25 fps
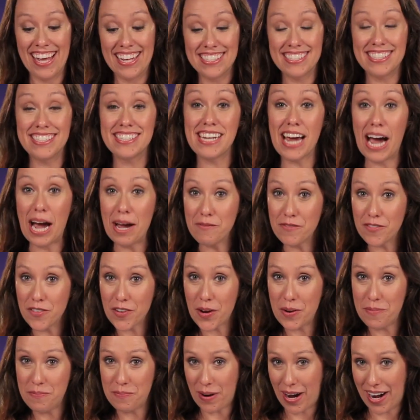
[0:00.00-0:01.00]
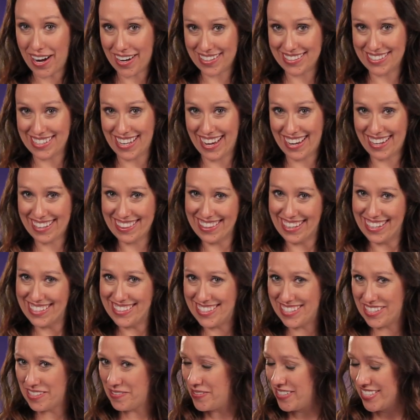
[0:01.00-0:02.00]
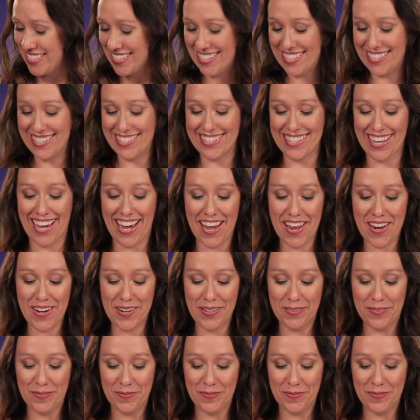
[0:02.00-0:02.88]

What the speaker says: It's time for unboxing. Let's see what's inside.